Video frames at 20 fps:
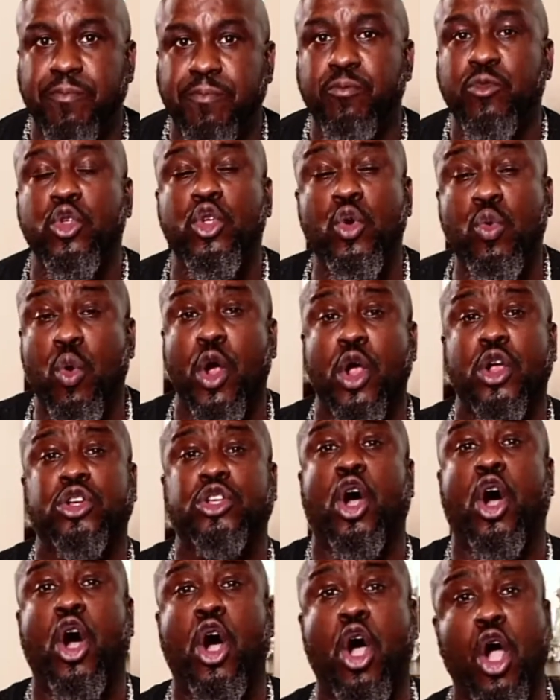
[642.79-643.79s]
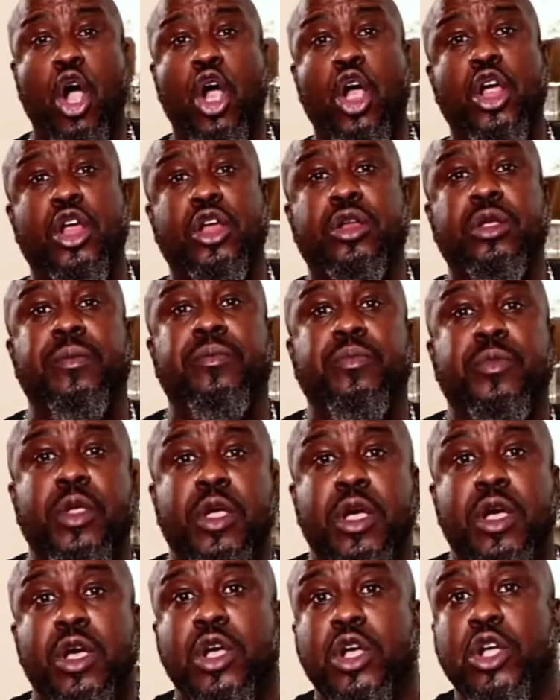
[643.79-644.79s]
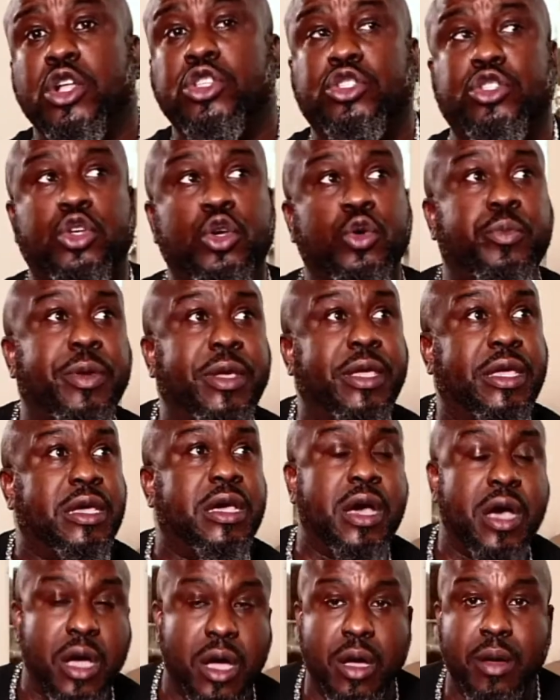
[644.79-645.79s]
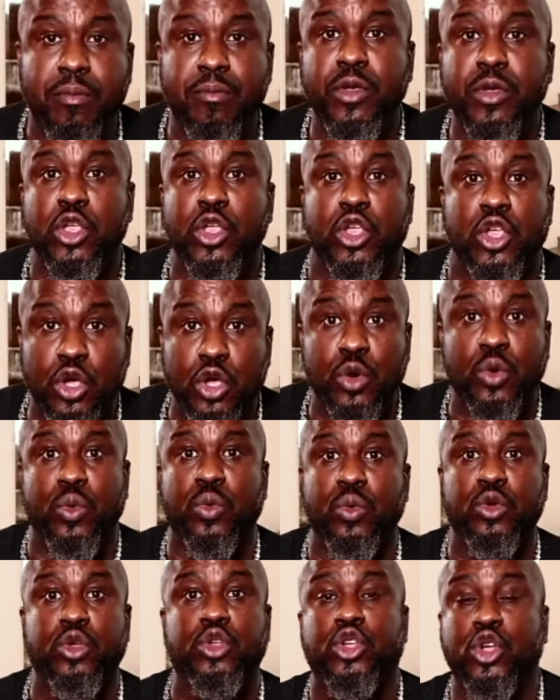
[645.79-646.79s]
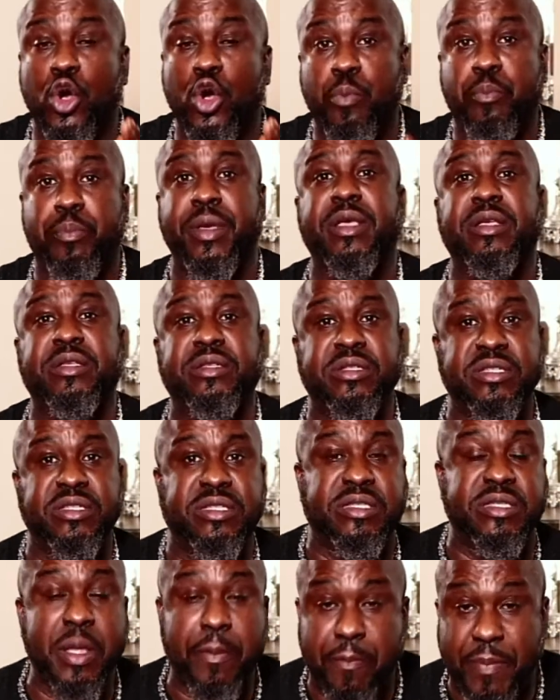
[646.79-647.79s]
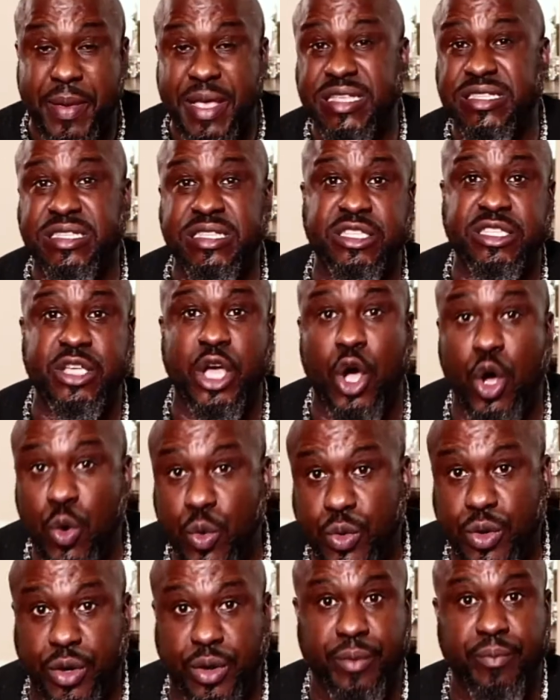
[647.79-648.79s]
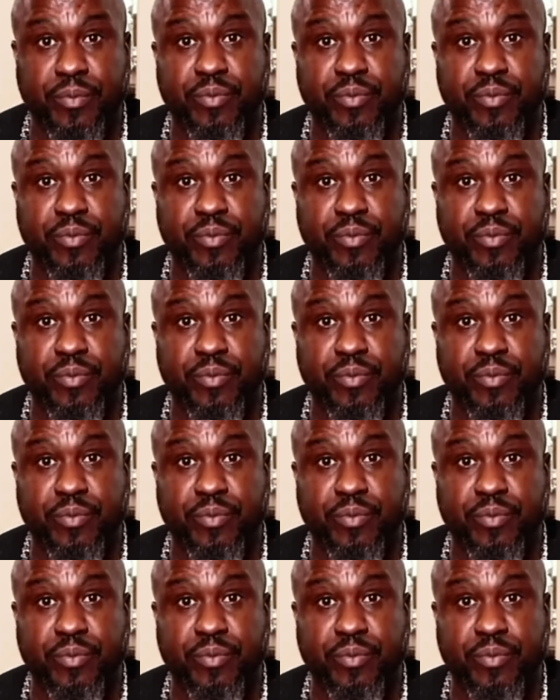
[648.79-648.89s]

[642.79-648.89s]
You worked hard to become your business, the business owner.